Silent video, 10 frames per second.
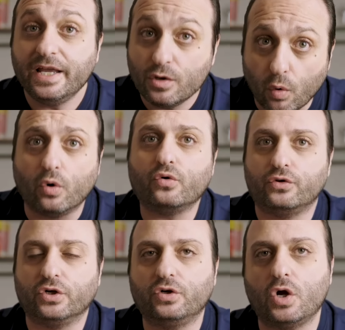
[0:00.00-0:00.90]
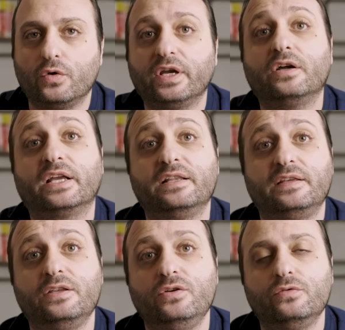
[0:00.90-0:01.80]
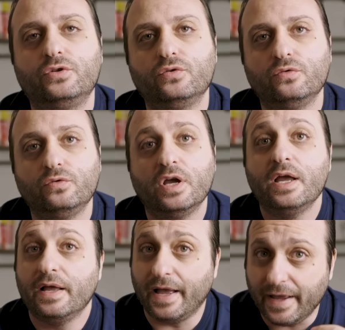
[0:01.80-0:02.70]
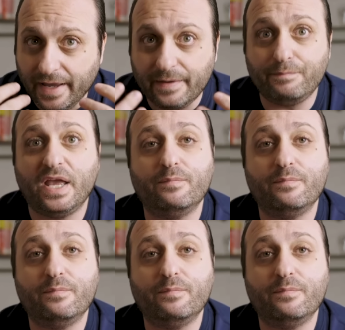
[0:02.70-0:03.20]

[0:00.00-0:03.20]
In order to grow, they're going to continue to uh, in,